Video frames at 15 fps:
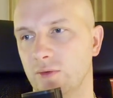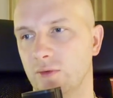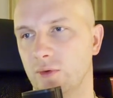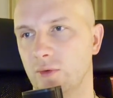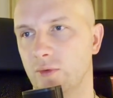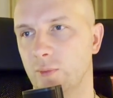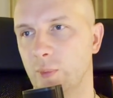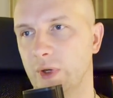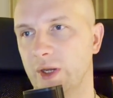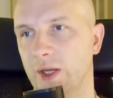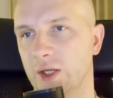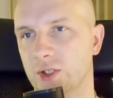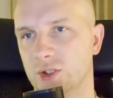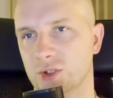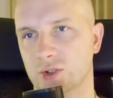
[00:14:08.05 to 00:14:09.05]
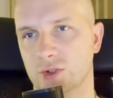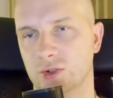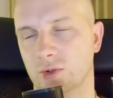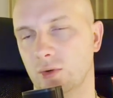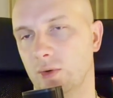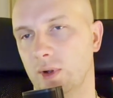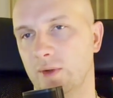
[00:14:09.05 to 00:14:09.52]
application,
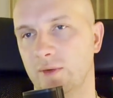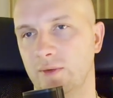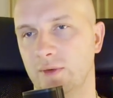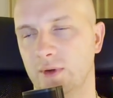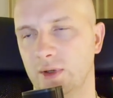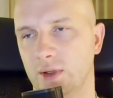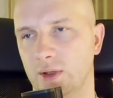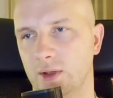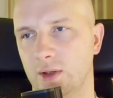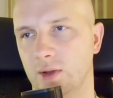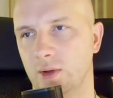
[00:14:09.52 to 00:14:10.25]
so everything